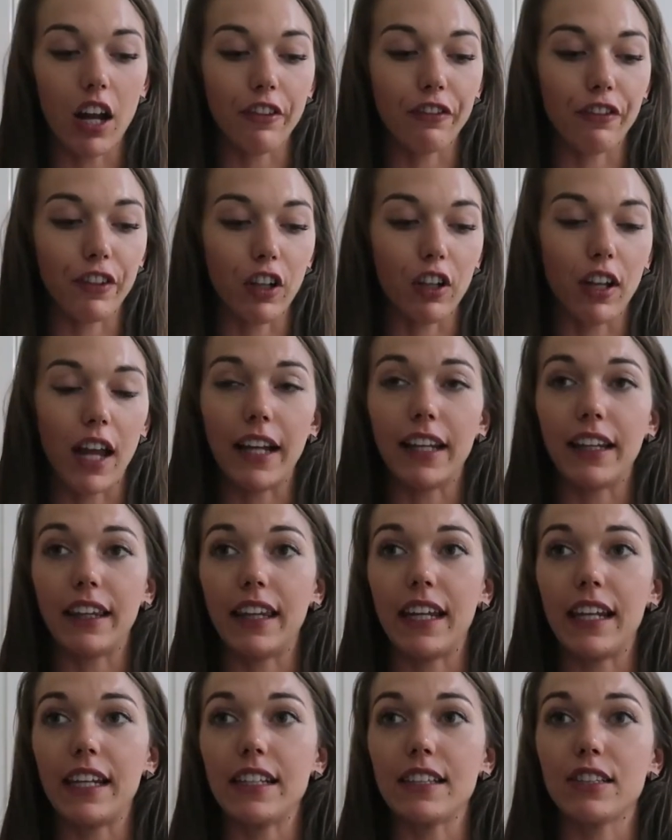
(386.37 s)
I feel
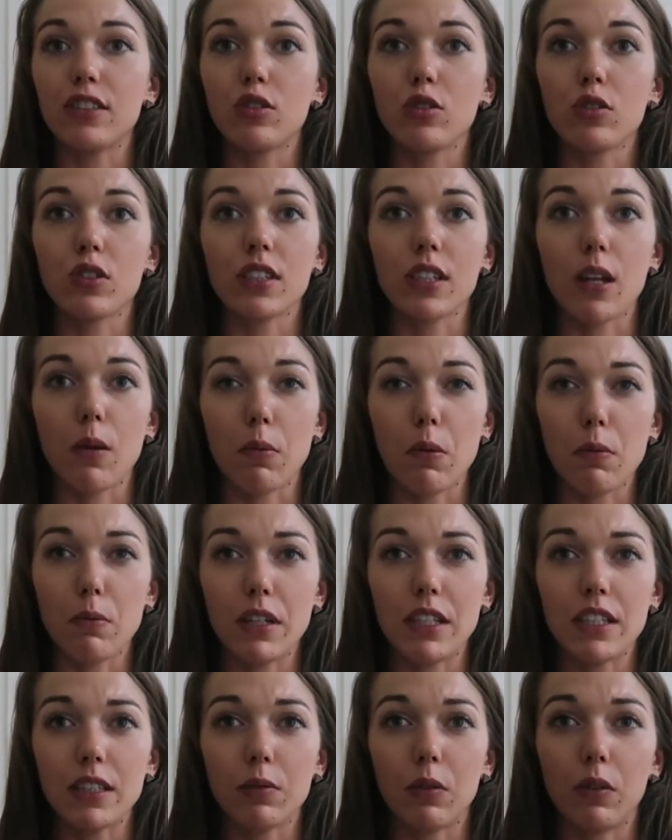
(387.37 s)
like these two
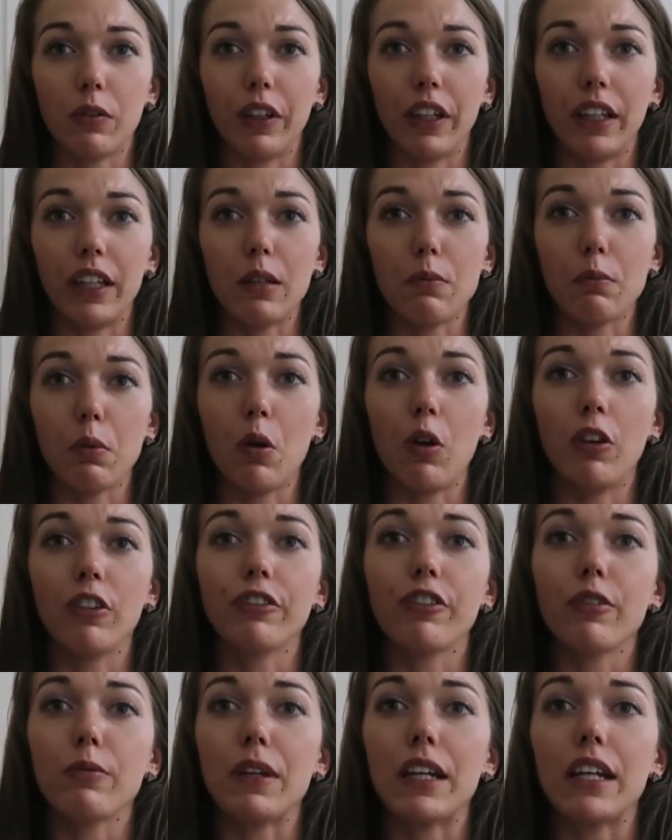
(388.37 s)
supplements were really
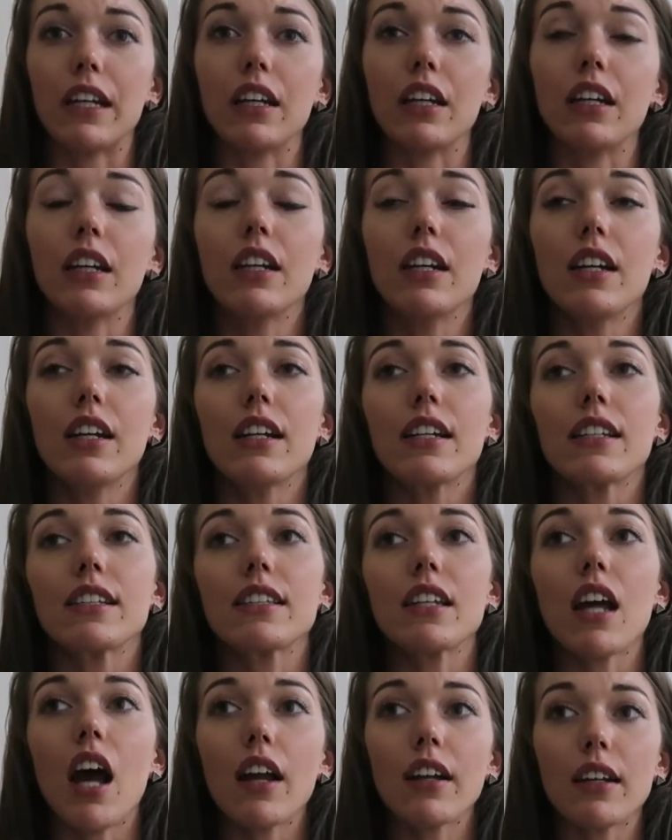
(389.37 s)
important for me to
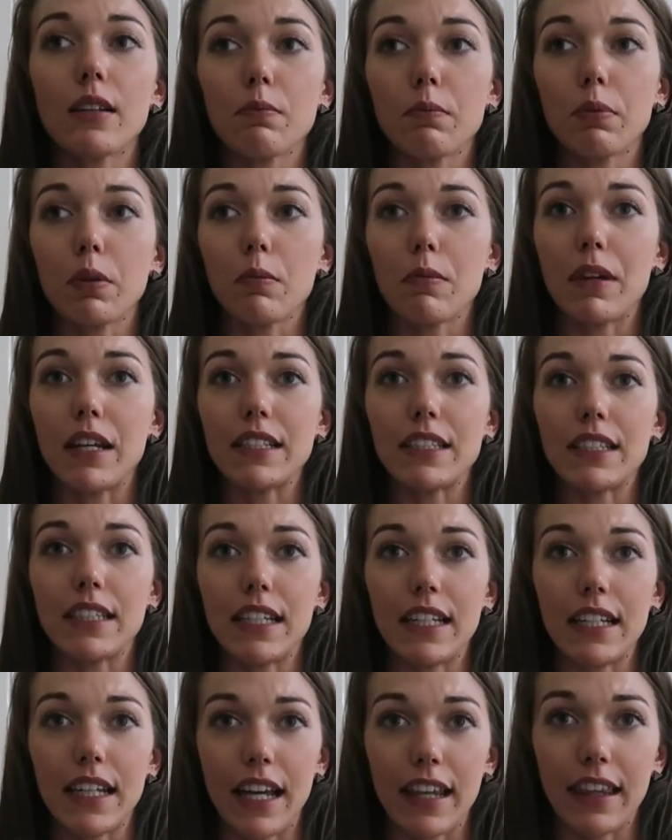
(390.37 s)
start implementing.